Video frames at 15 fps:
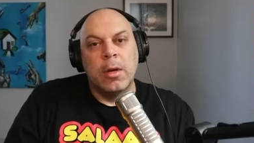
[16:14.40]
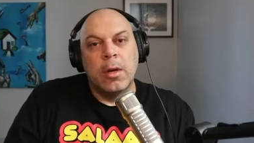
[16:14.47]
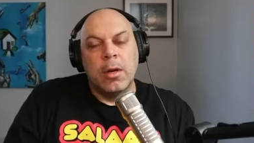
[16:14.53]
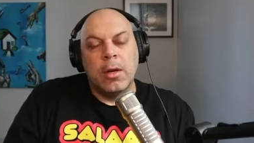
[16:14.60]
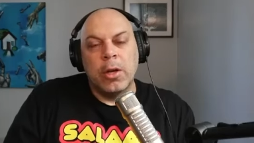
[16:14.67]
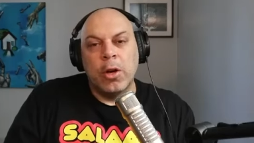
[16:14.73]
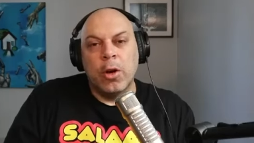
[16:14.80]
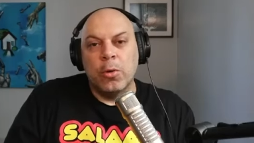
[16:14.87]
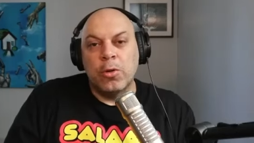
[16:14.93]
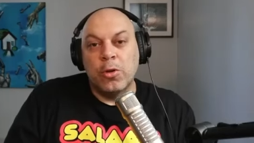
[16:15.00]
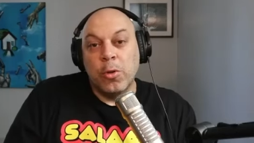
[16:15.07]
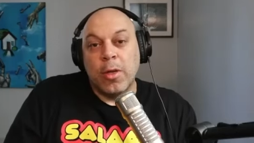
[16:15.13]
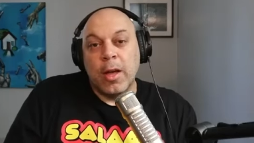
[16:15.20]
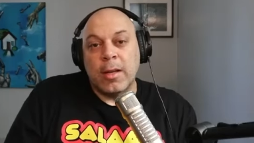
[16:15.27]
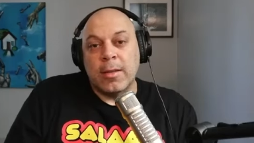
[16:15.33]
You know, in
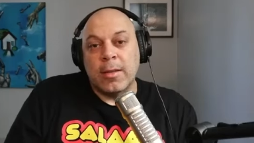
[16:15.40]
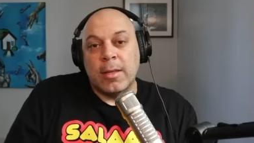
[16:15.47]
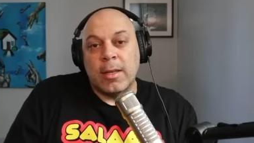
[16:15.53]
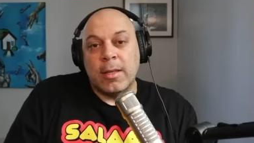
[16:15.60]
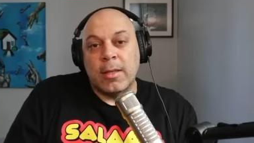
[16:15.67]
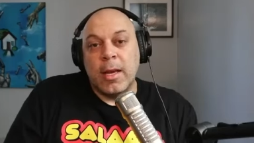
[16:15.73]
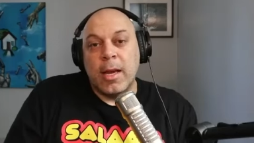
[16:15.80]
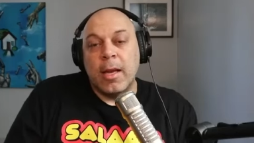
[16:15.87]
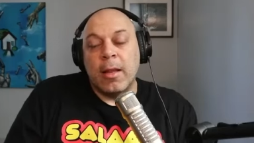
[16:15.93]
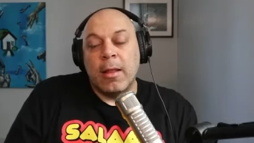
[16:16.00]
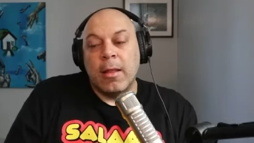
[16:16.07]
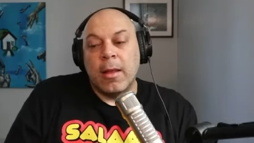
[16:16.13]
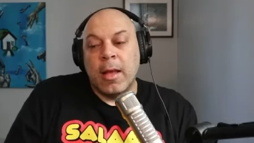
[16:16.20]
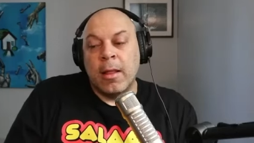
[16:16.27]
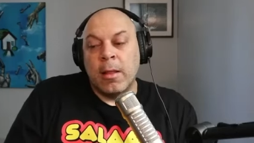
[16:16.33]
2016,
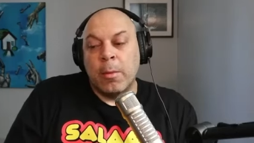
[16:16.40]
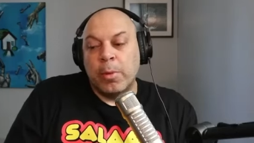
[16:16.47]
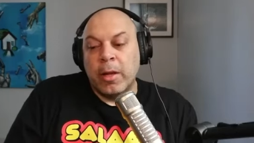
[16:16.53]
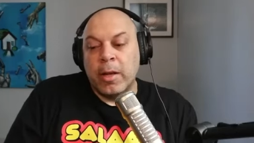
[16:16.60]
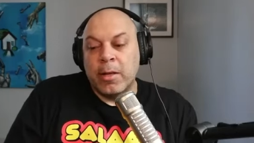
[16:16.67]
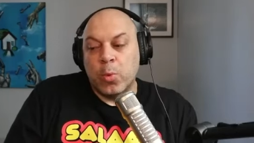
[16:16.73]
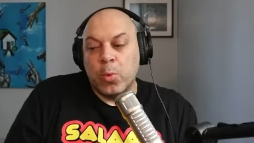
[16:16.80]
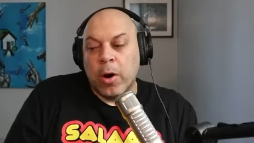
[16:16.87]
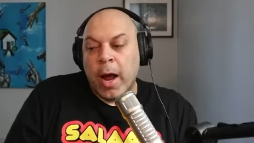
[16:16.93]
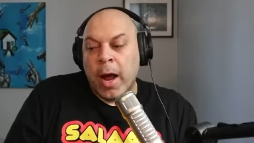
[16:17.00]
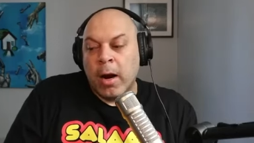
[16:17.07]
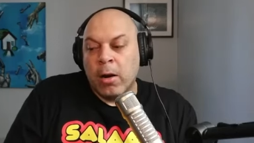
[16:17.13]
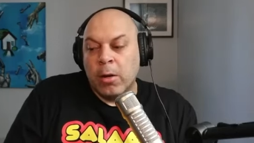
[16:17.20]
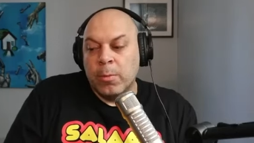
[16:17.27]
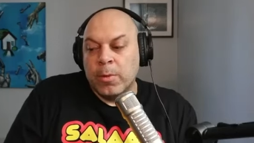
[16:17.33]
in, in the place where
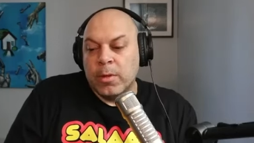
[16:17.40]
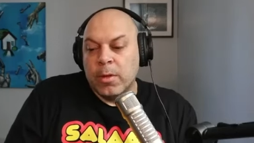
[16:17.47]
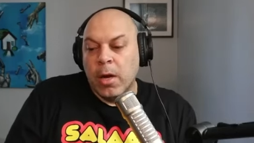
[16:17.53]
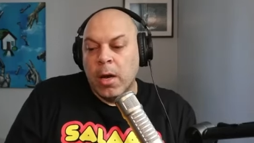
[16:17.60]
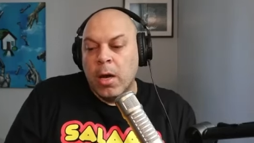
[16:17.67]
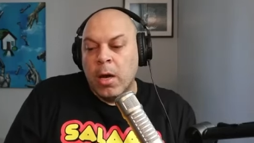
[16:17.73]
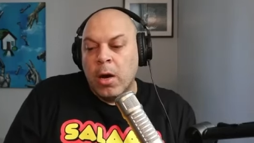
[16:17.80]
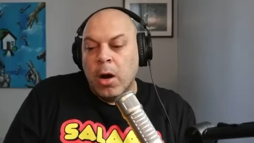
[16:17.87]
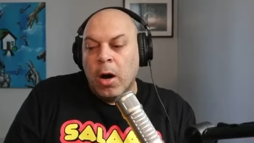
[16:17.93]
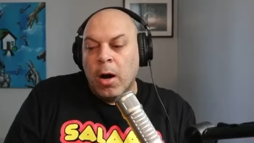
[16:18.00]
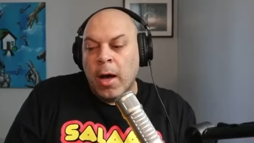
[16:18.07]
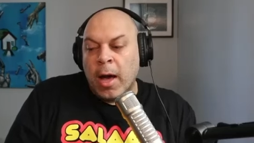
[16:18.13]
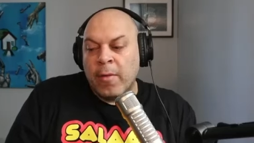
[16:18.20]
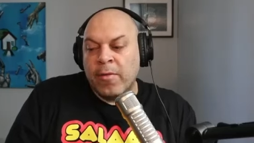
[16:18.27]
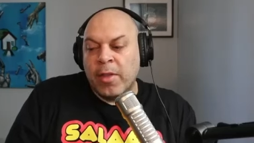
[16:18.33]
Arabs uh,
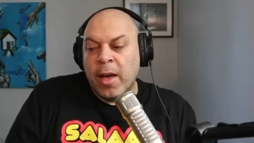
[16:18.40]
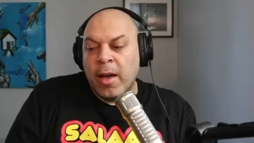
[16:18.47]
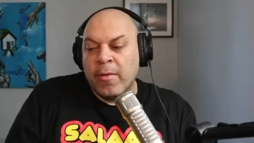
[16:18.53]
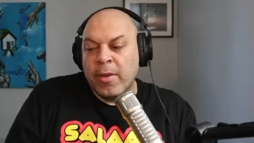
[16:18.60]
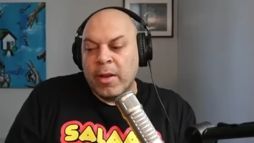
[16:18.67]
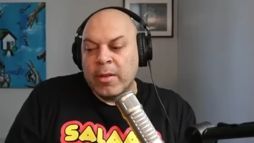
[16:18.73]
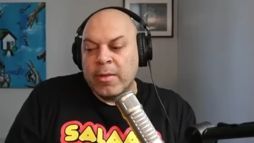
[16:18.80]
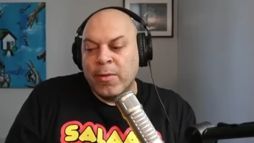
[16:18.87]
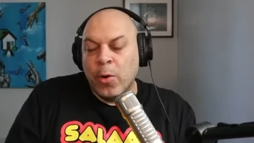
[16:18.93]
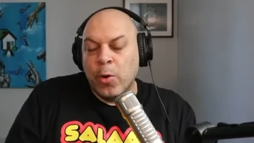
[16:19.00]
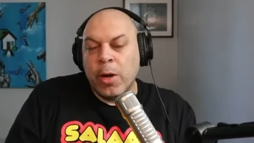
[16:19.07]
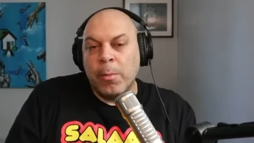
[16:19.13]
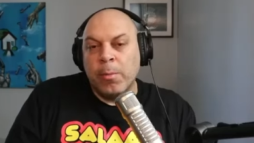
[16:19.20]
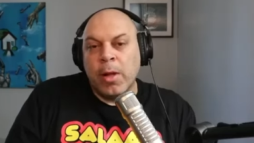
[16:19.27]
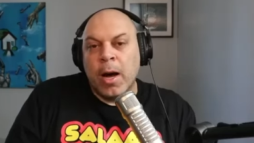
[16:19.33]
have the heaviest
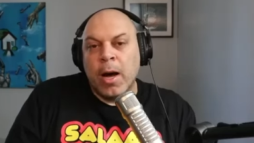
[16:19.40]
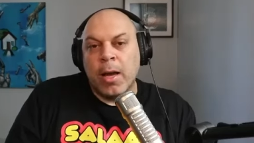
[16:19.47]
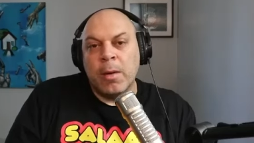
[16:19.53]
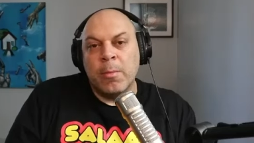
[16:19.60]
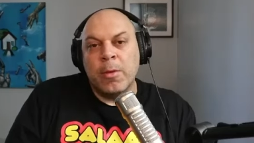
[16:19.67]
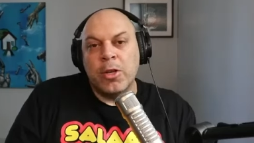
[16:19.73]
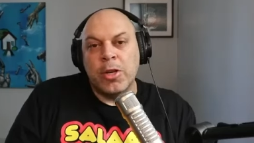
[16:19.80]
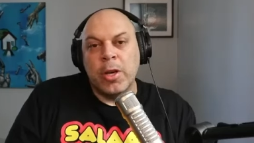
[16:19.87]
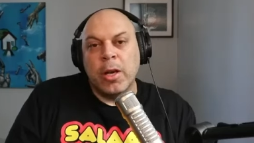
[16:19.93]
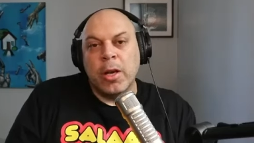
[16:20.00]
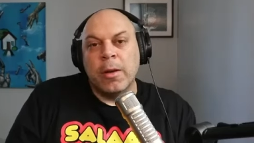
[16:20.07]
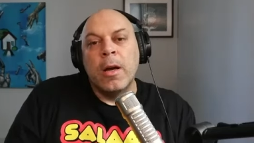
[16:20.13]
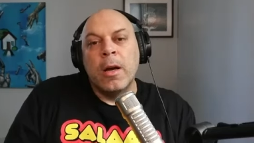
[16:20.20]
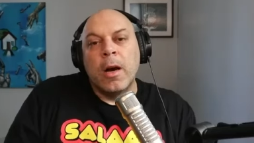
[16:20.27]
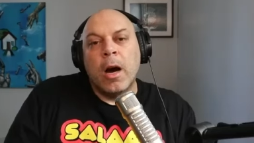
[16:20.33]
voting block in
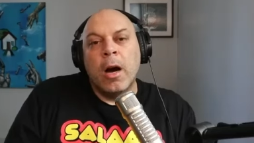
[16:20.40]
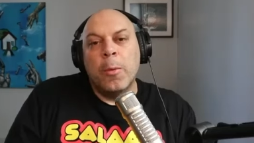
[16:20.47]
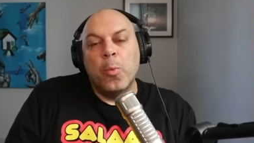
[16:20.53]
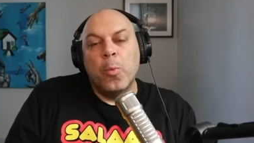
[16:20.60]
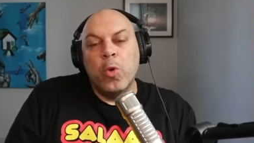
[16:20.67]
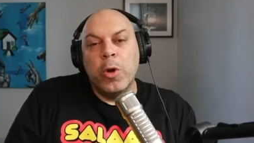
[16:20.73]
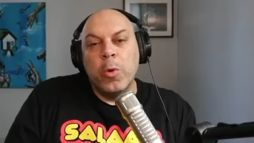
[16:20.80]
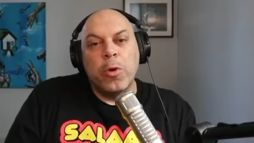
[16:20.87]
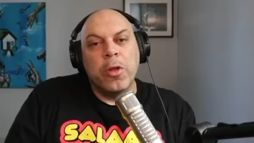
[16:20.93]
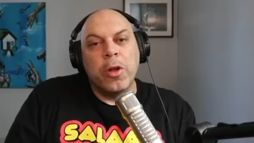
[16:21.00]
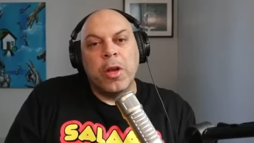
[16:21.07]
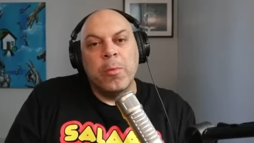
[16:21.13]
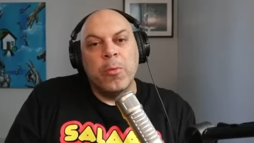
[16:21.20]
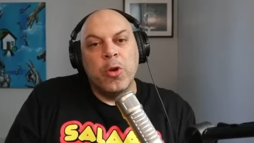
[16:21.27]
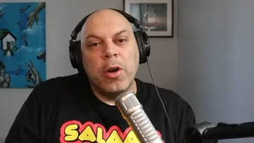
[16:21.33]
Michigan. Um, we were the
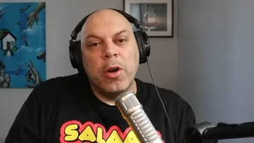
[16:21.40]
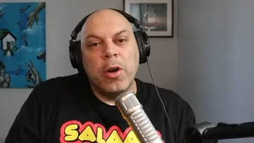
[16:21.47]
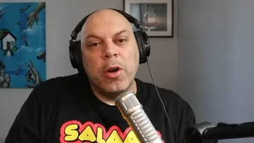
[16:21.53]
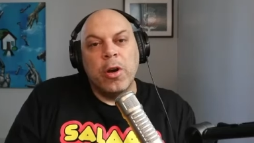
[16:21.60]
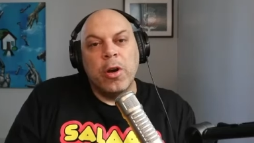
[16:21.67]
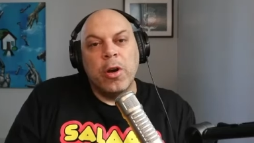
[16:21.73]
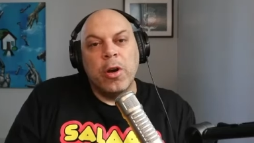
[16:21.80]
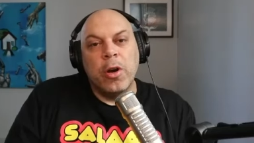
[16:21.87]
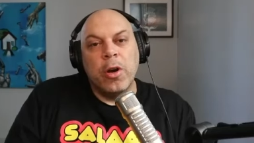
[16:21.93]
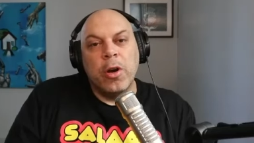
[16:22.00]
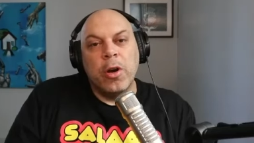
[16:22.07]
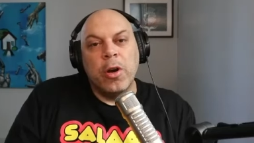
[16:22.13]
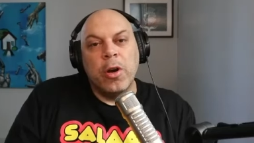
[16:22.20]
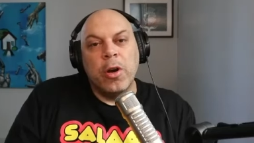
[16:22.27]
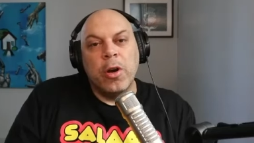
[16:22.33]
community that pushed
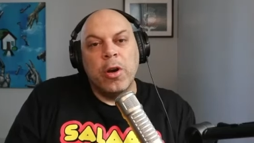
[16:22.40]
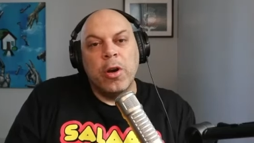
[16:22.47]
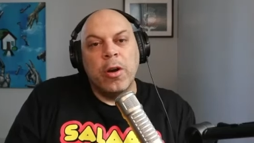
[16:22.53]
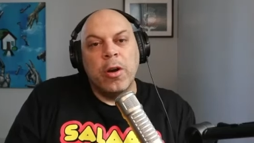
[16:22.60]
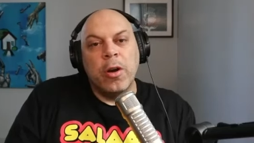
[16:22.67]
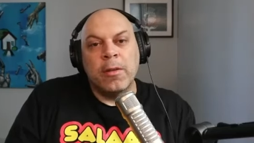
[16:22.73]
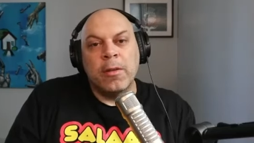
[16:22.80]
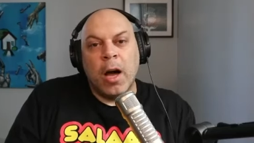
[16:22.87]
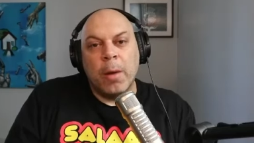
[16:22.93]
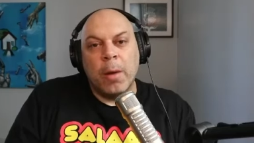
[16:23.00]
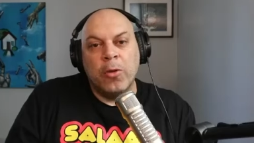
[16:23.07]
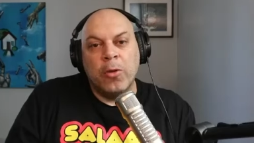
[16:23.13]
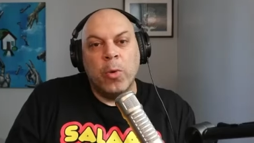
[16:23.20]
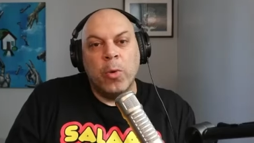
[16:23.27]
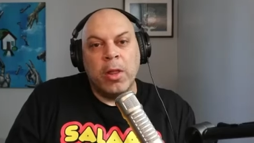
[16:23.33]
Bernie over the top
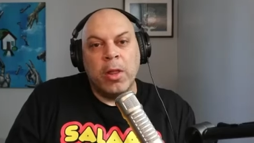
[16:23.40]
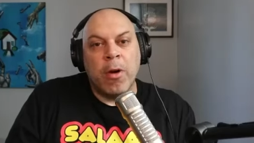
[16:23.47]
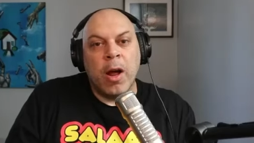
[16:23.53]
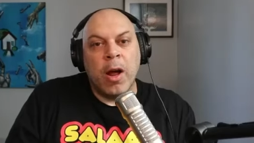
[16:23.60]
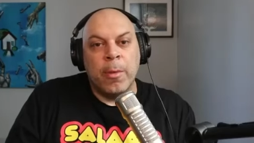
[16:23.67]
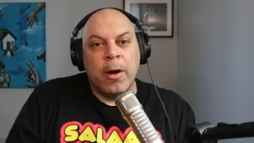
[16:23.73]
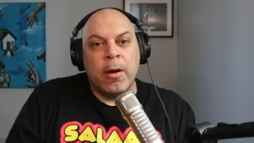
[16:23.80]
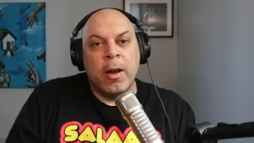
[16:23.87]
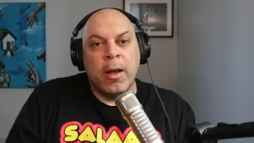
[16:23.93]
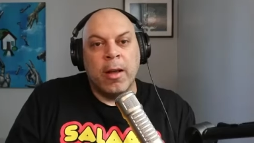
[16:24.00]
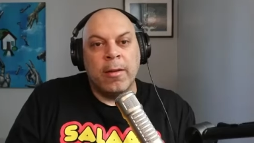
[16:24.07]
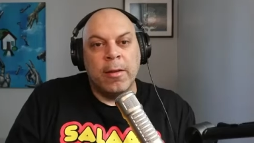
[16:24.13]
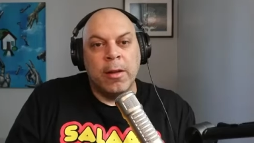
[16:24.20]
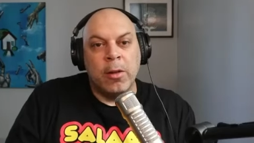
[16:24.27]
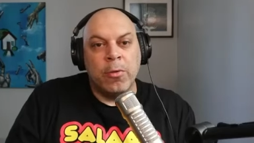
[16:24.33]
to win the primary
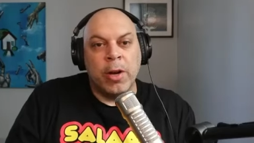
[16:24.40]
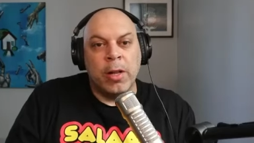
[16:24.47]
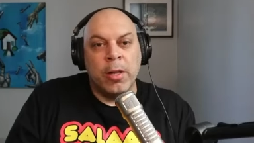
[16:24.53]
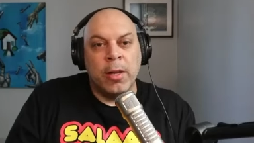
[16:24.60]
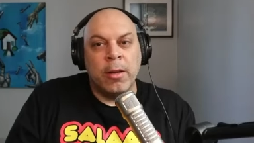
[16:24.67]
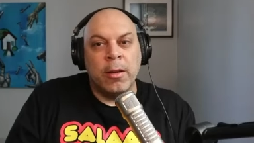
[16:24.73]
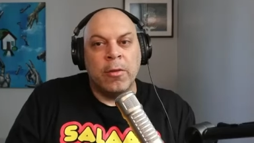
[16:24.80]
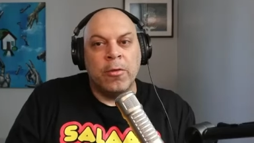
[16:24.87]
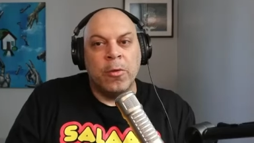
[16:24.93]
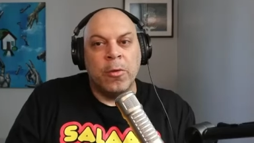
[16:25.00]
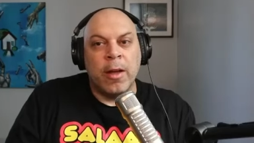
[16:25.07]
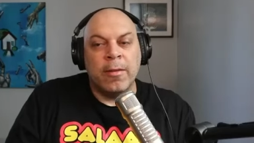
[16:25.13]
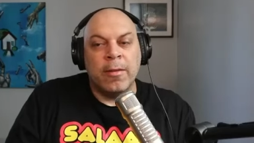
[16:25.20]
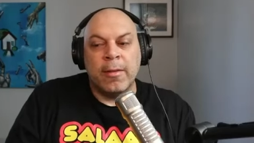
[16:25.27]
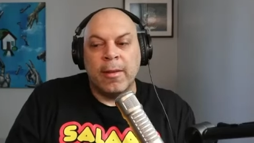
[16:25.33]
against Hillary Clinton in
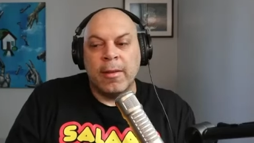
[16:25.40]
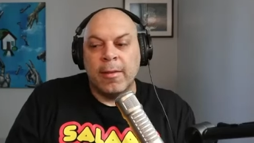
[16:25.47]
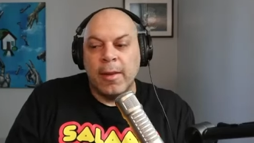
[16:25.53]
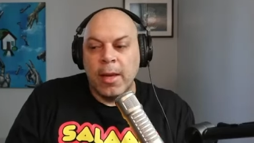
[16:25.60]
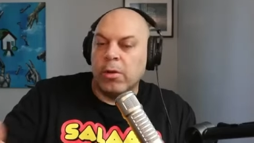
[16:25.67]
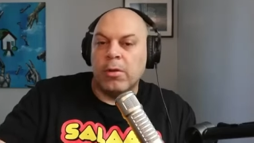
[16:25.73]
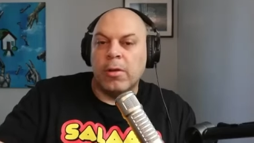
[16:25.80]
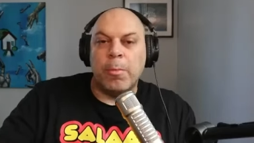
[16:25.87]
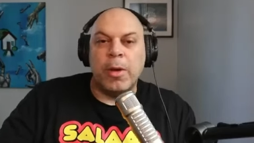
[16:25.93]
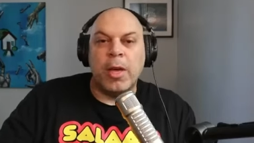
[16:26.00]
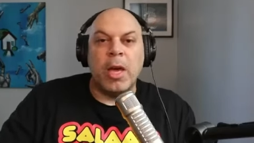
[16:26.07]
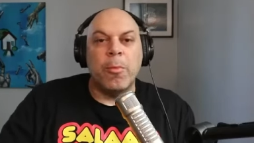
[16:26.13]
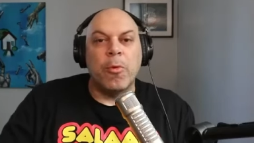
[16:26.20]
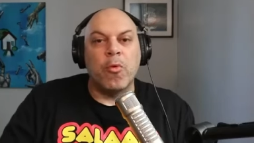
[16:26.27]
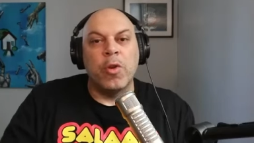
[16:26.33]
2016. That
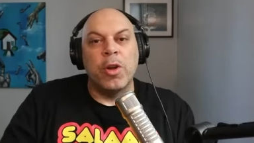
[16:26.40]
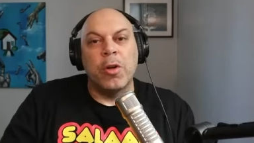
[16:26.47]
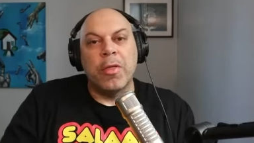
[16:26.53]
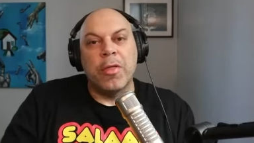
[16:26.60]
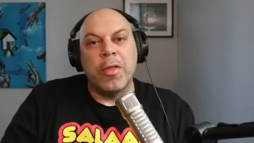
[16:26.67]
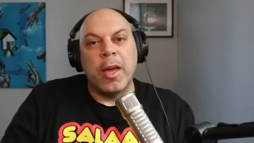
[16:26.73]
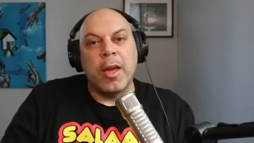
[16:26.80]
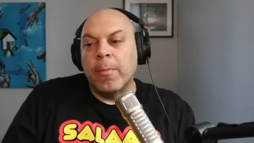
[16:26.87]
became a real thing.